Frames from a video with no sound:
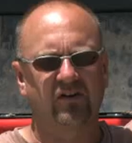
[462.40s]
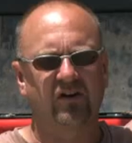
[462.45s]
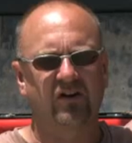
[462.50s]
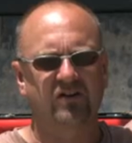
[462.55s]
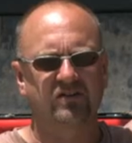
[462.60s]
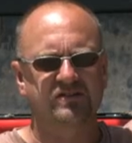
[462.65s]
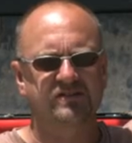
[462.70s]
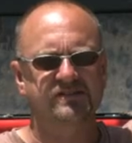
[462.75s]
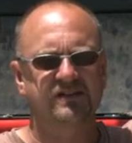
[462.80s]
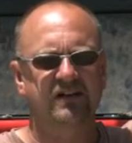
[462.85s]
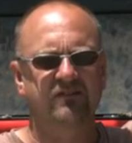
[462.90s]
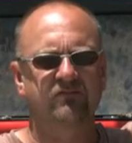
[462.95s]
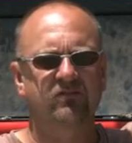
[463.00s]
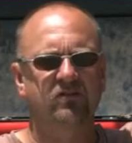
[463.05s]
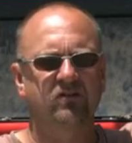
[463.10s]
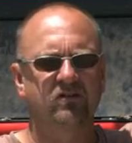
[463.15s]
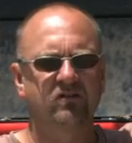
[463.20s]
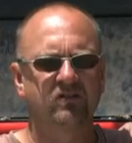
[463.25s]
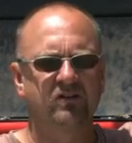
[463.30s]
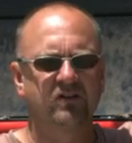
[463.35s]
are
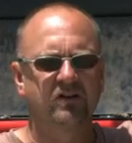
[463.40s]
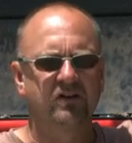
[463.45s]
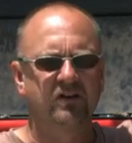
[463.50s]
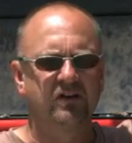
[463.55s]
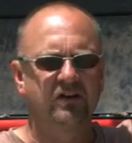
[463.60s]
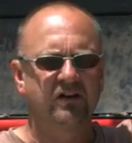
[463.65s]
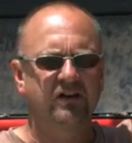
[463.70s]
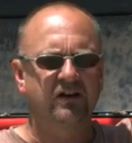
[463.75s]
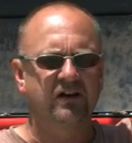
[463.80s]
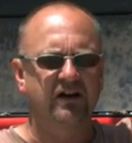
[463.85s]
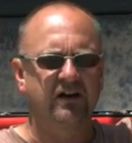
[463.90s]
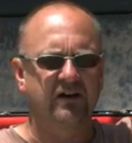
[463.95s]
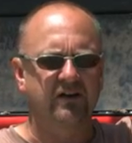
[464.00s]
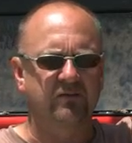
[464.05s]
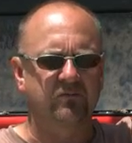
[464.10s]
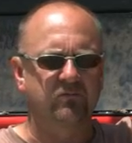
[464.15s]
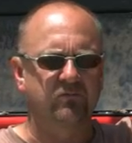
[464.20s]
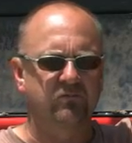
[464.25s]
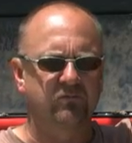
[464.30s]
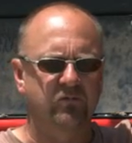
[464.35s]
several
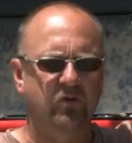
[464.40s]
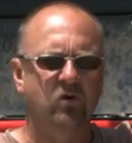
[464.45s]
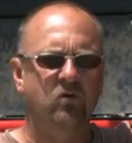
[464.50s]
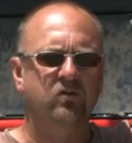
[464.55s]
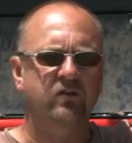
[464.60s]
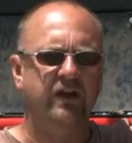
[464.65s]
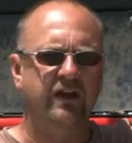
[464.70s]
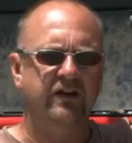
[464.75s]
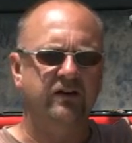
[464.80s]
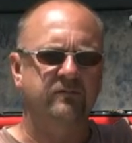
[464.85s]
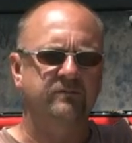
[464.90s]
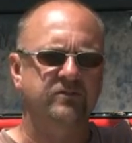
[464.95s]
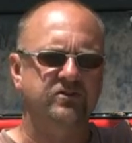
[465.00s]
Rogator